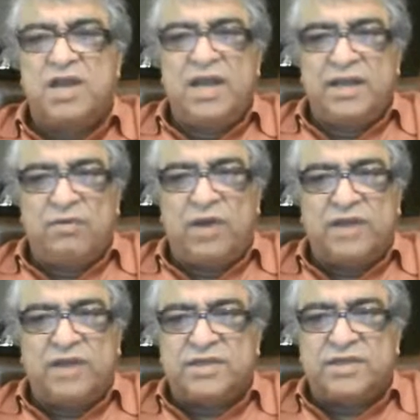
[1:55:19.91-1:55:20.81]
than when I
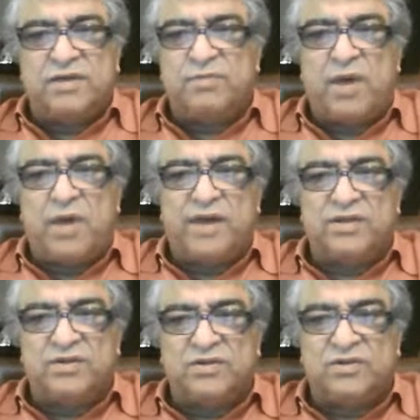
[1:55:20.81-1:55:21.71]
say goodbye
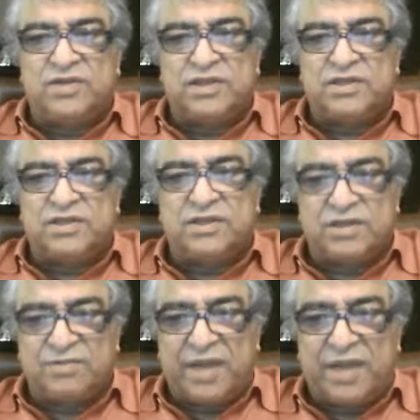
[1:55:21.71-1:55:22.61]
to, to this to
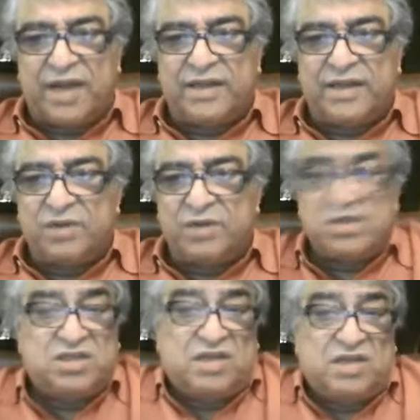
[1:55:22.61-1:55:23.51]
this planet.
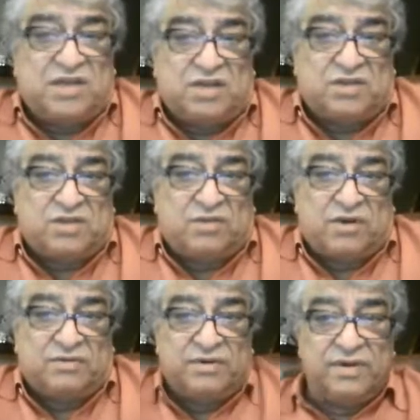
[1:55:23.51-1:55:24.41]
Oh, we love it.